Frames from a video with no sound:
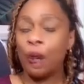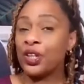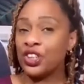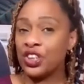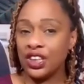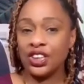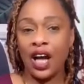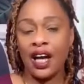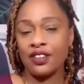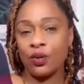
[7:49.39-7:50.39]
but she
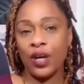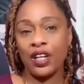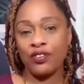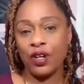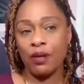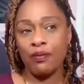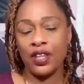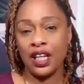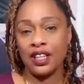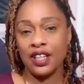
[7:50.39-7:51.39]
shies away from
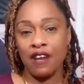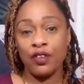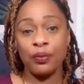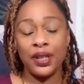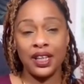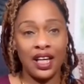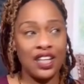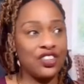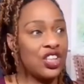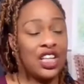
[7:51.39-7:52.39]
the endeavor
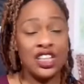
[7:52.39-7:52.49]
because